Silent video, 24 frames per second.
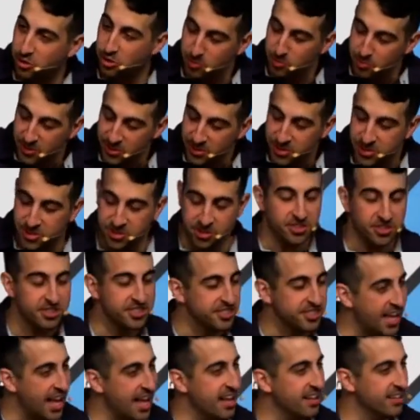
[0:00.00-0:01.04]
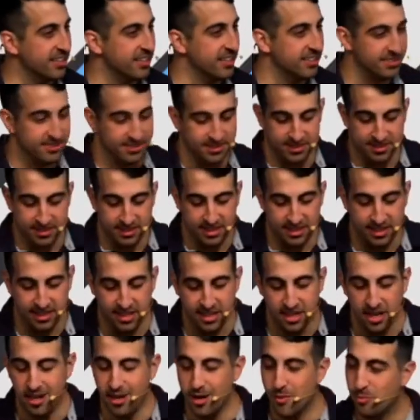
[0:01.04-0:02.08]
in the church, the Hellenists,
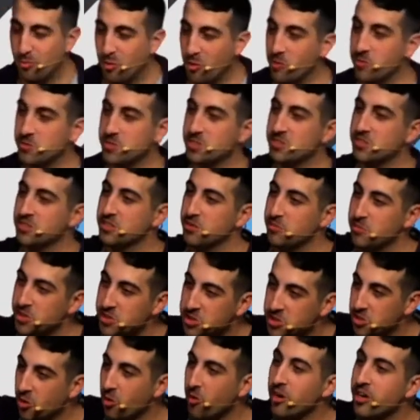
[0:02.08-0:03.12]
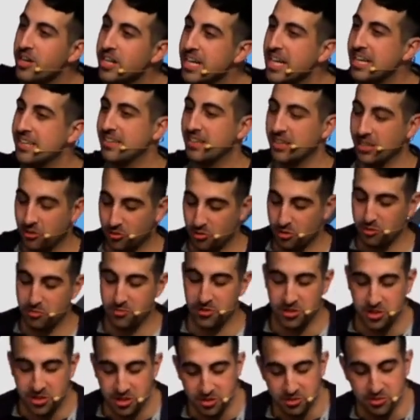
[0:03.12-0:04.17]
approaches the majority ethnic group, the
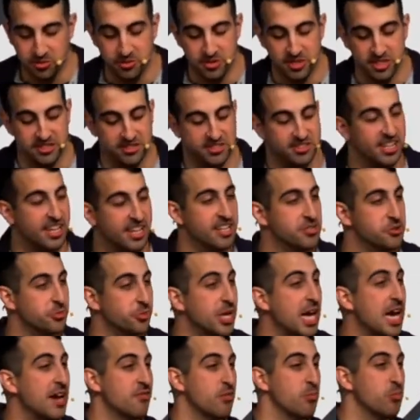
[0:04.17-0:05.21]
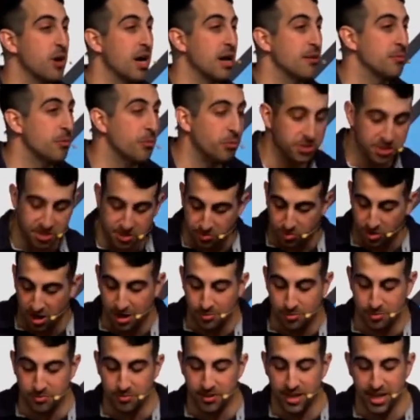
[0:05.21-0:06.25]
Jews, and says, We have a problem. What's the
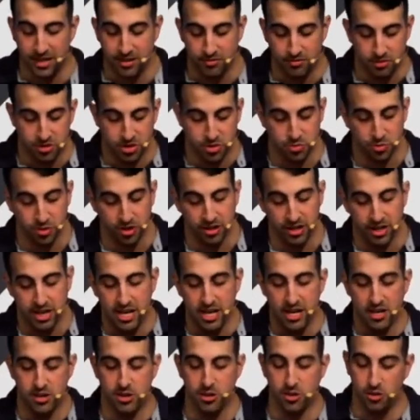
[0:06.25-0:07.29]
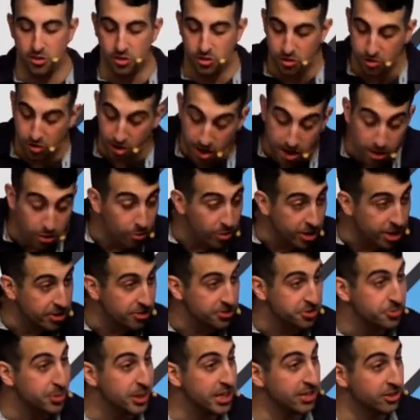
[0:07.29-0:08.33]
problem? End of verse 1. Though their widows,
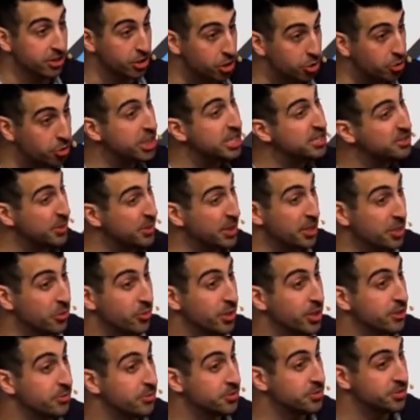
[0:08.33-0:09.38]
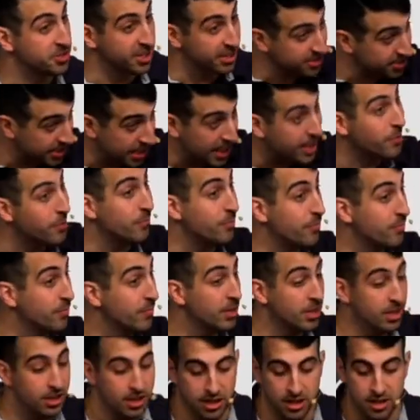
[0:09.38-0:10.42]
meaning the Greek speaking widows, just them,
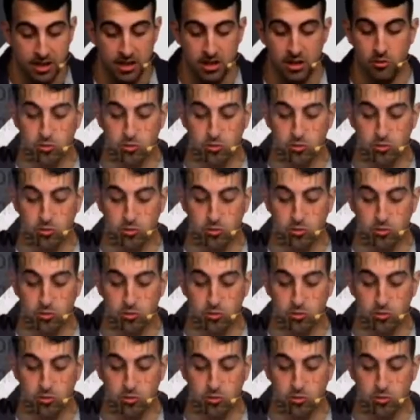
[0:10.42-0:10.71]
were